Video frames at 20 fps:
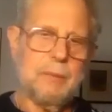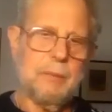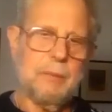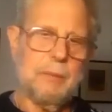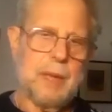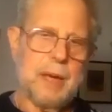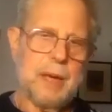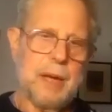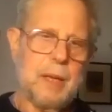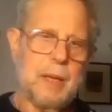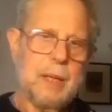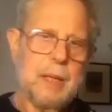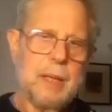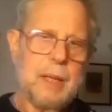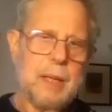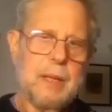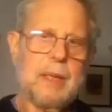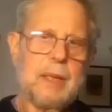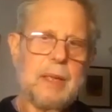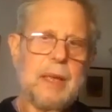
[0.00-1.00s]
of
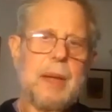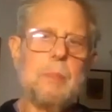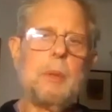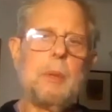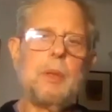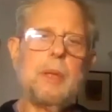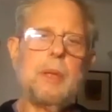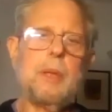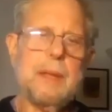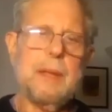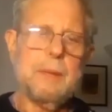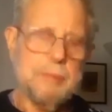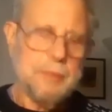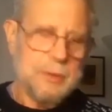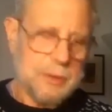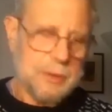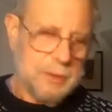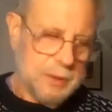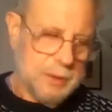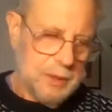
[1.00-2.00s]
their
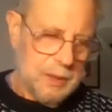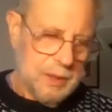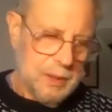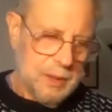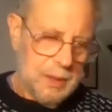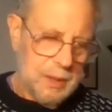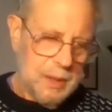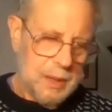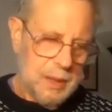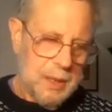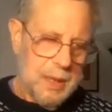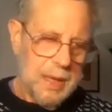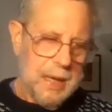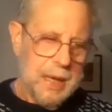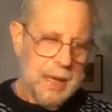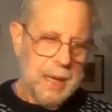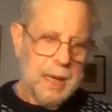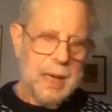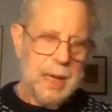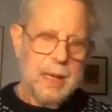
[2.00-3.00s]
beliefs,
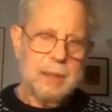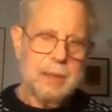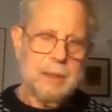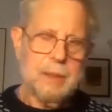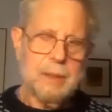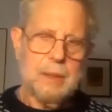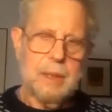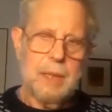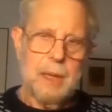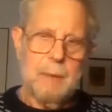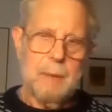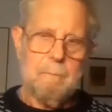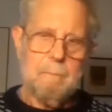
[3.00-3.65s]
and